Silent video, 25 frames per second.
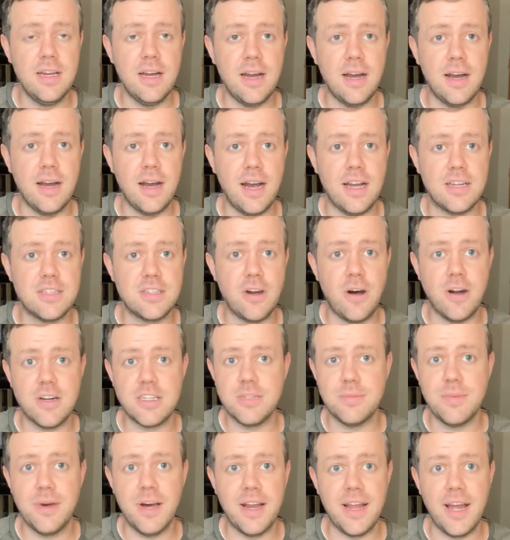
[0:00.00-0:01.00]
I
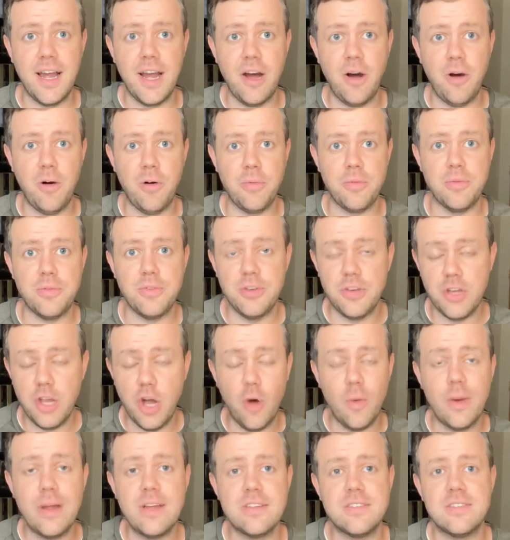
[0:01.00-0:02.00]
talked about how
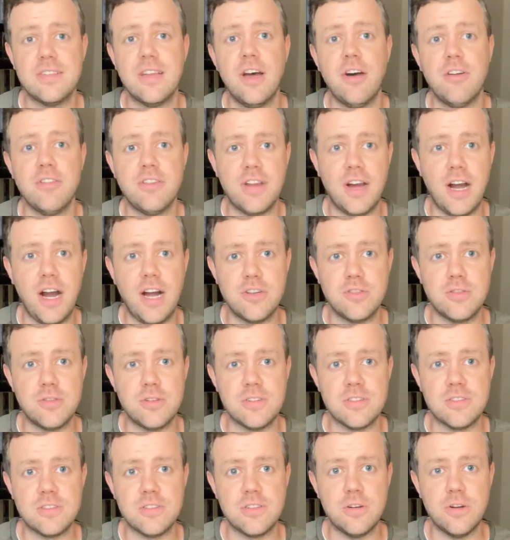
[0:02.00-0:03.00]
knowing sound
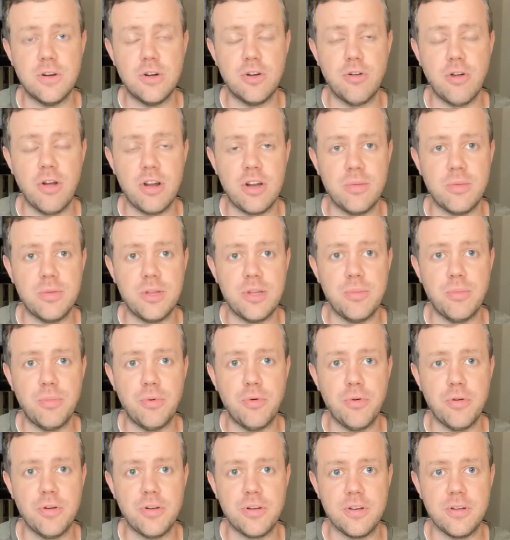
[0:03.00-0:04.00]
doctrine is so incredibly
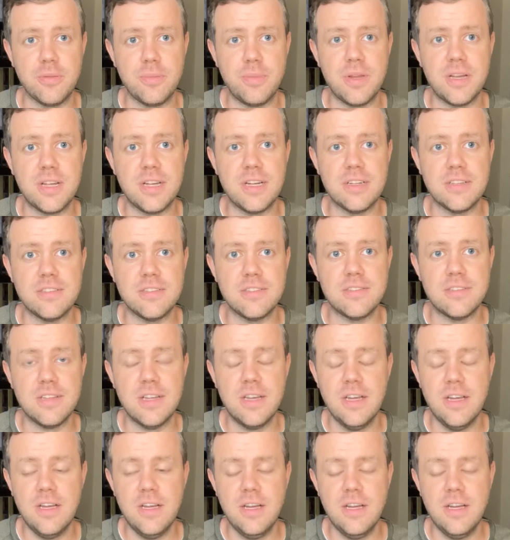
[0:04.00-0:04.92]
important because